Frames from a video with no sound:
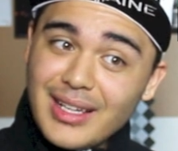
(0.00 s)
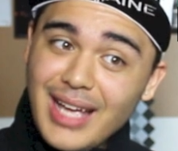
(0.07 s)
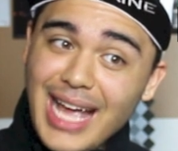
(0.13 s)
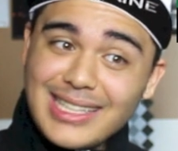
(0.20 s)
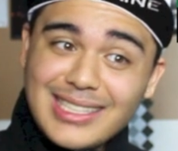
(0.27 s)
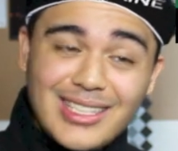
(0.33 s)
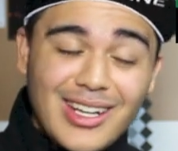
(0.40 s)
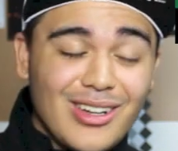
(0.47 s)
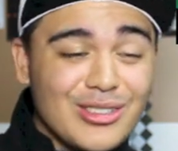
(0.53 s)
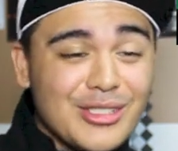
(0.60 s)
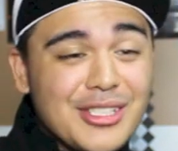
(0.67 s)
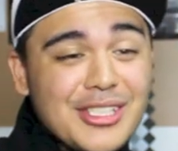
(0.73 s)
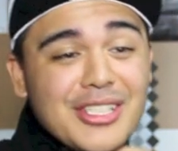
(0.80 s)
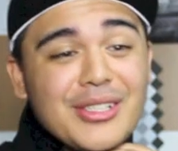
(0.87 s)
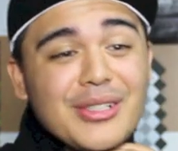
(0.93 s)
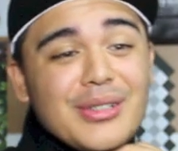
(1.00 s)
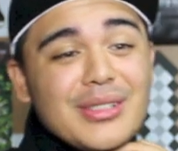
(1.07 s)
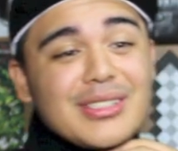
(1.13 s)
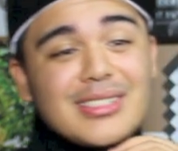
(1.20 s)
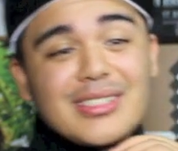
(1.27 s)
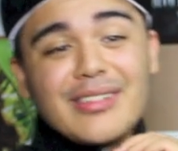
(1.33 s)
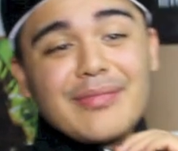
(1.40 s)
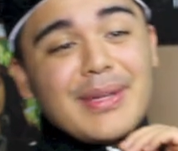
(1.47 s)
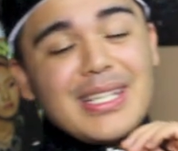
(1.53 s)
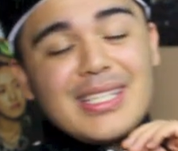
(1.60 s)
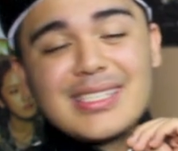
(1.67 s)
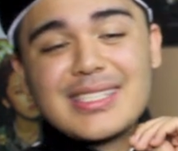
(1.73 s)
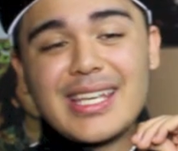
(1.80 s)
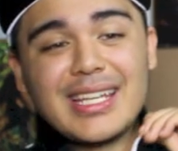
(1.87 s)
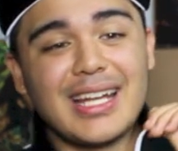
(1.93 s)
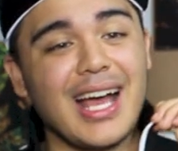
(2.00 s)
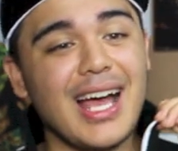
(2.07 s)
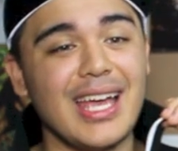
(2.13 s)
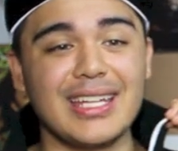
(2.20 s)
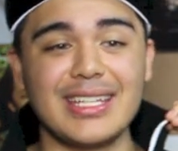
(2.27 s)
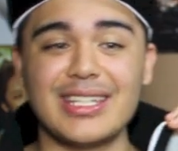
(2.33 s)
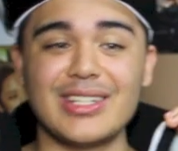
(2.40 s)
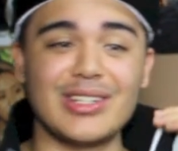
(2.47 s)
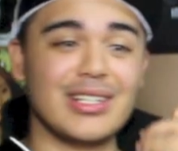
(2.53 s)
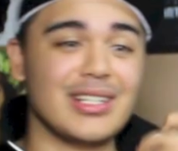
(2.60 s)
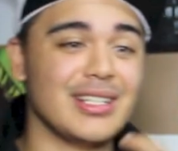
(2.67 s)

acting all chill and stuff. Man, it's getting hot in here.